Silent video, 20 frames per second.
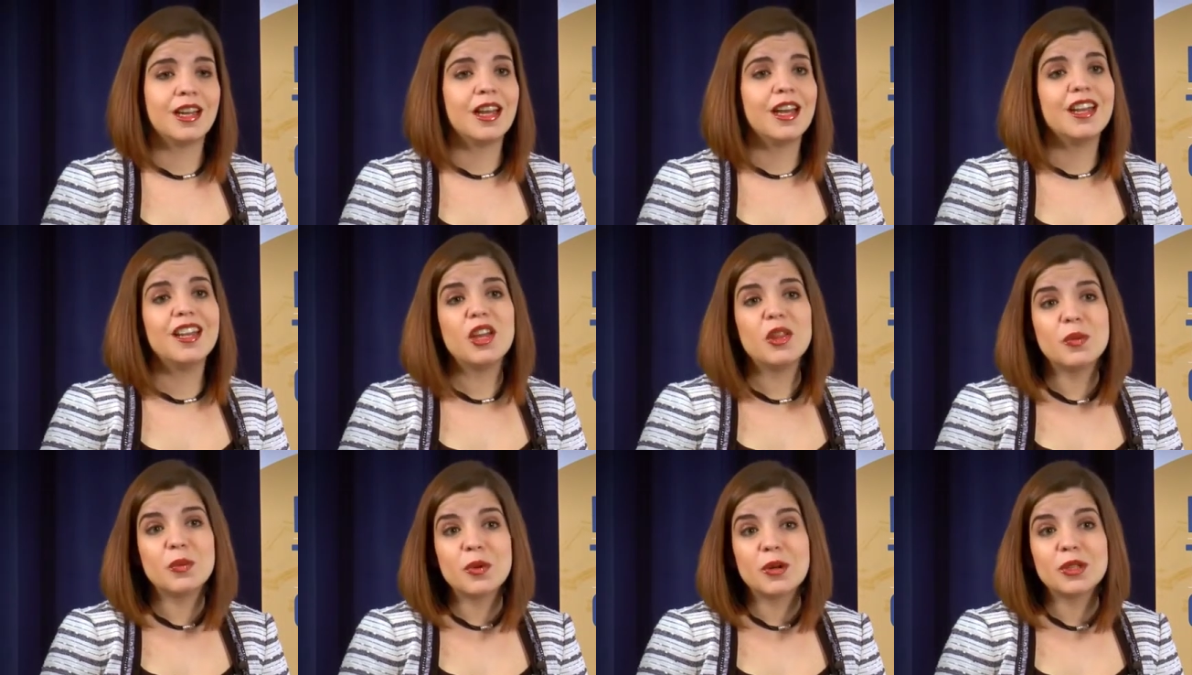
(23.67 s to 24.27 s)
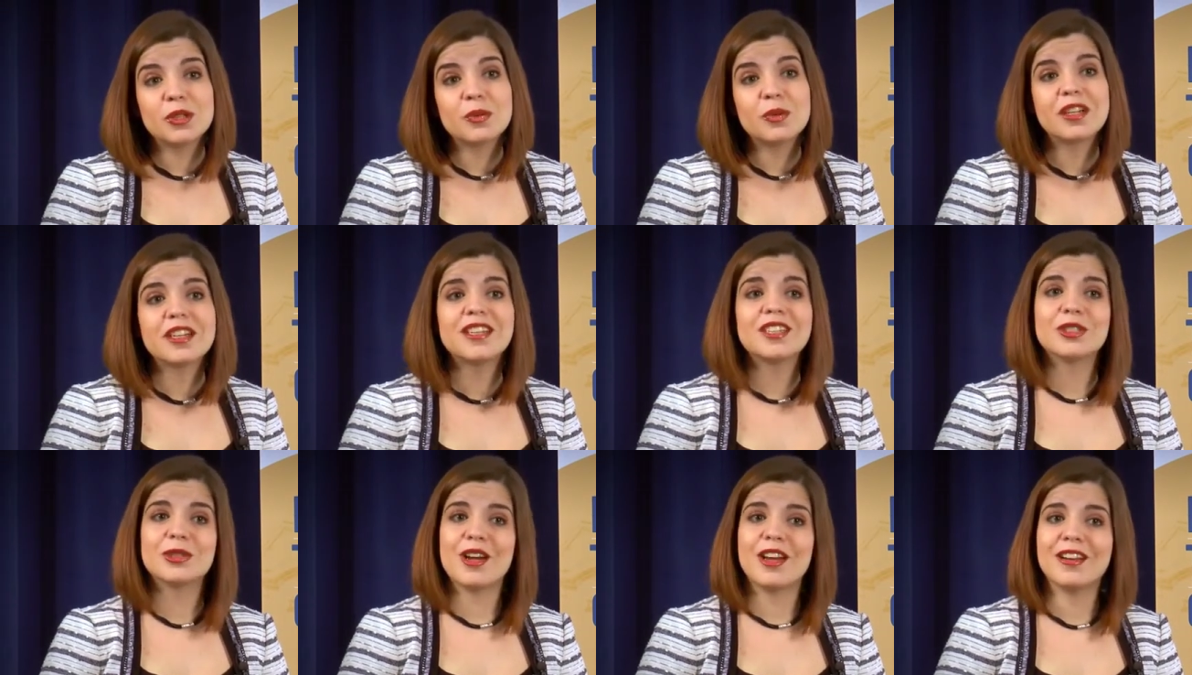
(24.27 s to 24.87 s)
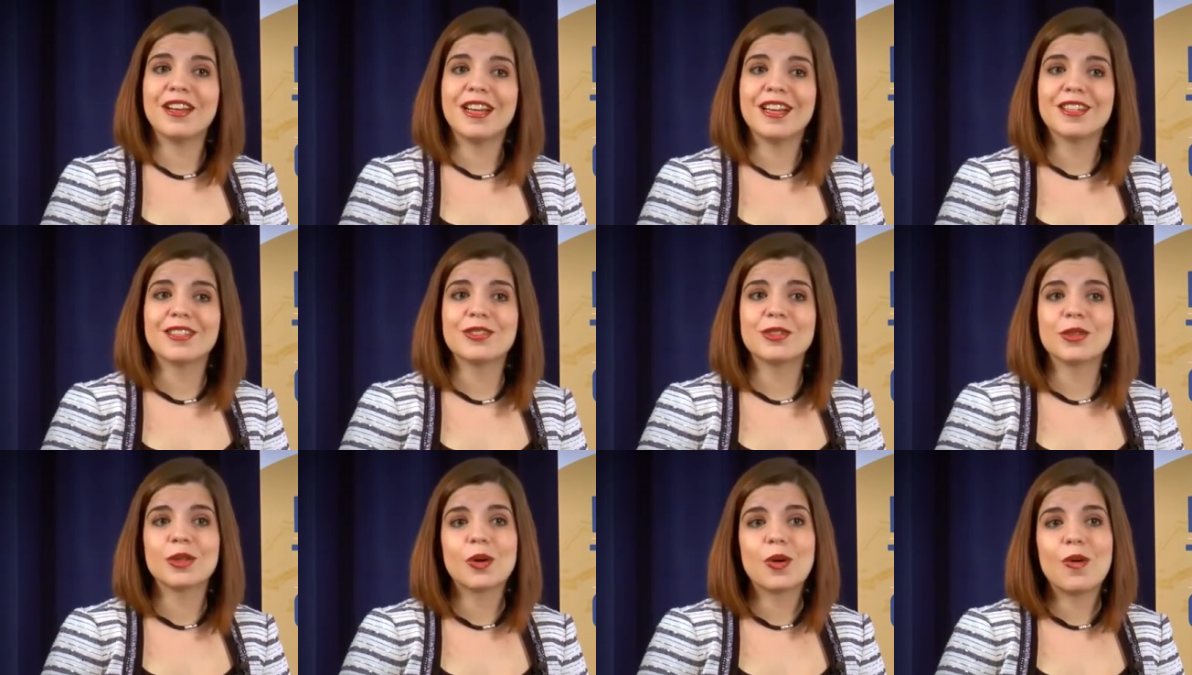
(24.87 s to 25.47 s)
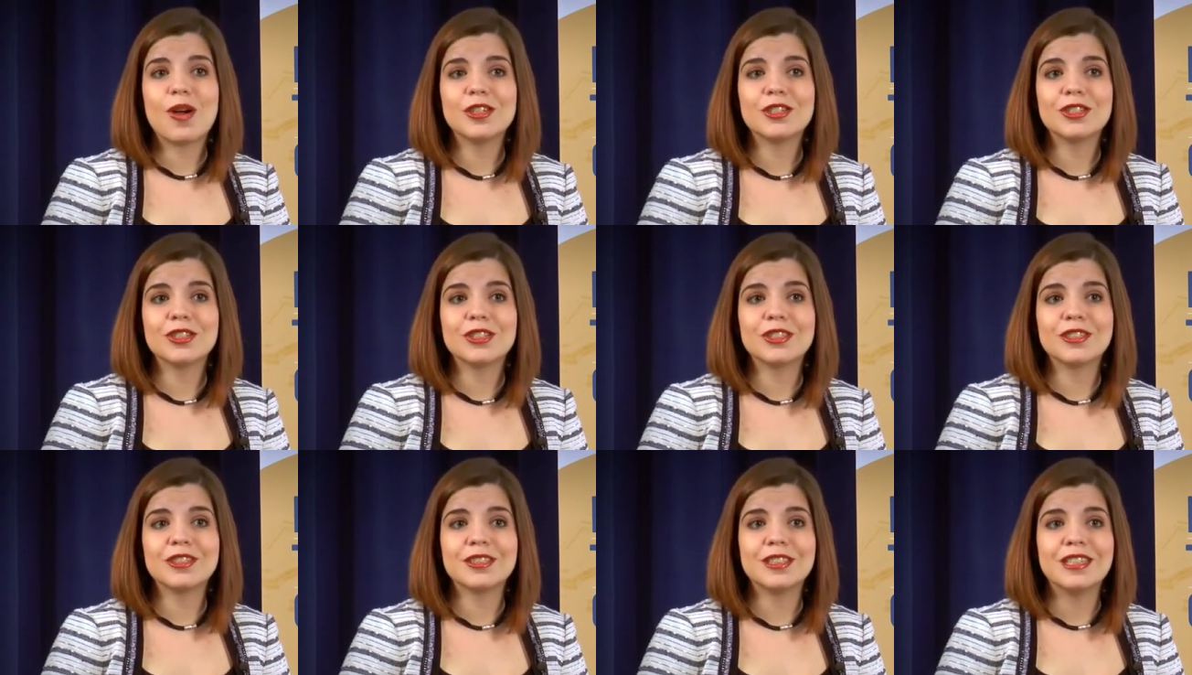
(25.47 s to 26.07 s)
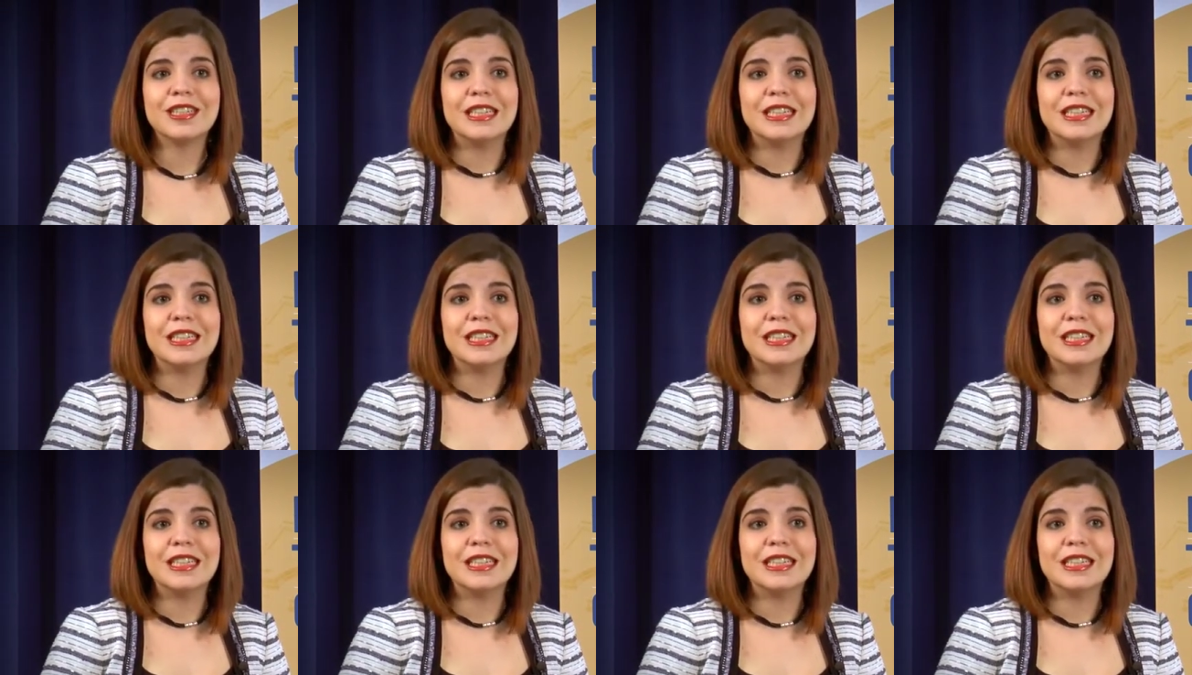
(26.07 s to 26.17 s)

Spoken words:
In other words, we're going to try to answer the question,